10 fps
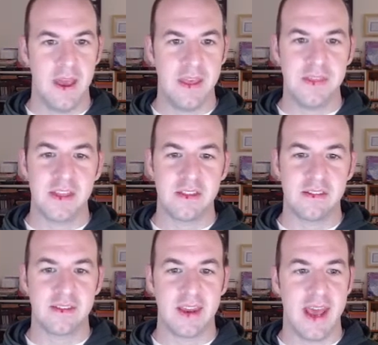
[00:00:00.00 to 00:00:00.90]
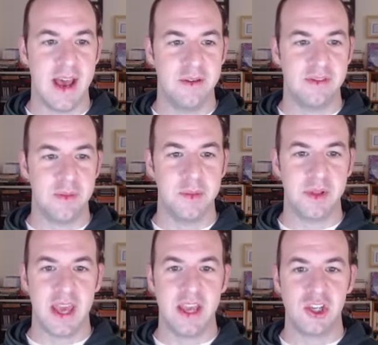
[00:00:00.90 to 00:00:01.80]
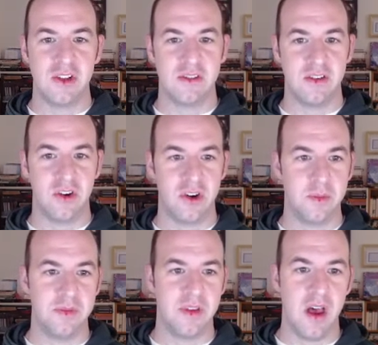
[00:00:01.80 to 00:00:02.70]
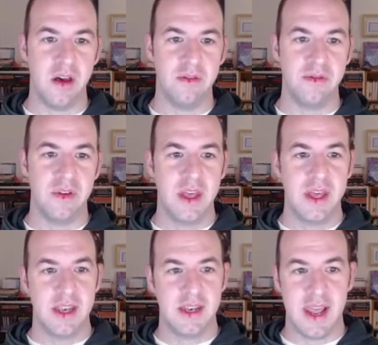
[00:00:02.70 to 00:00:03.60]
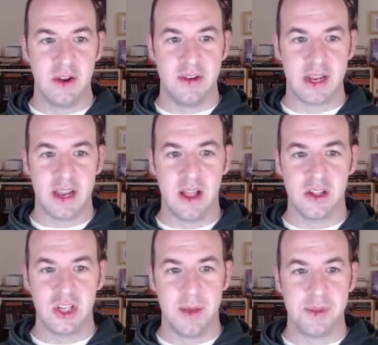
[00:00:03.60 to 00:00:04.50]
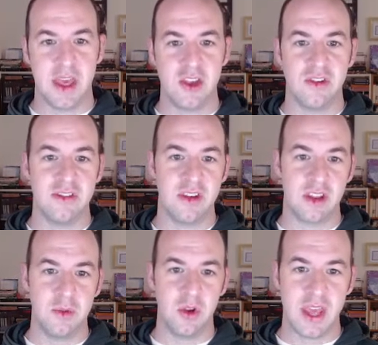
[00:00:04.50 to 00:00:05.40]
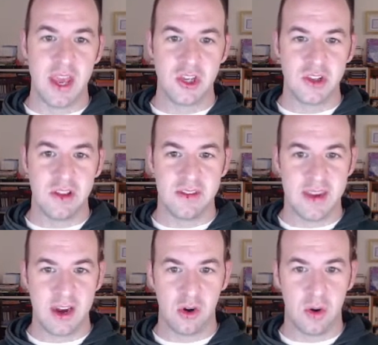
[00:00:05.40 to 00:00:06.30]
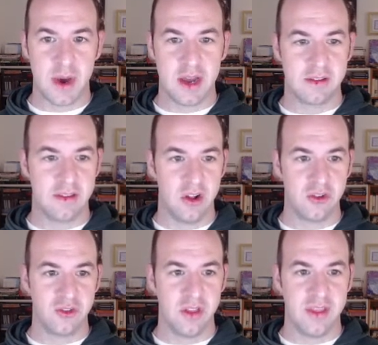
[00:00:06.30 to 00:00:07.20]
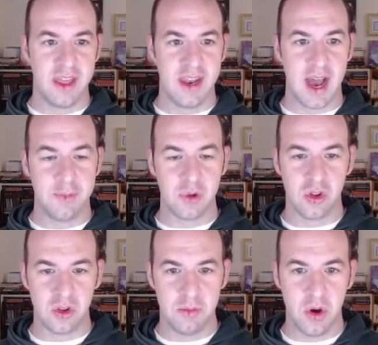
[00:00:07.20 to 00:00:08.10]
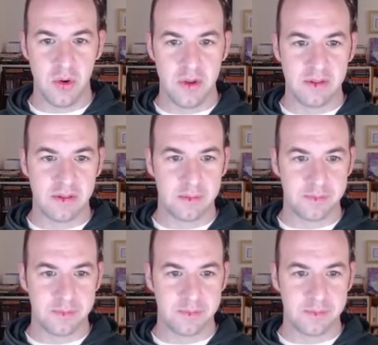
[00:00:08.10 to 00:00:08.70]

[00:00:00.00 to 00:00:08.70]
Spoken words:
And they think this is going to have some implications in terms of nanotechnology applications in communications, nanorobotics, and ultra-thin optical components.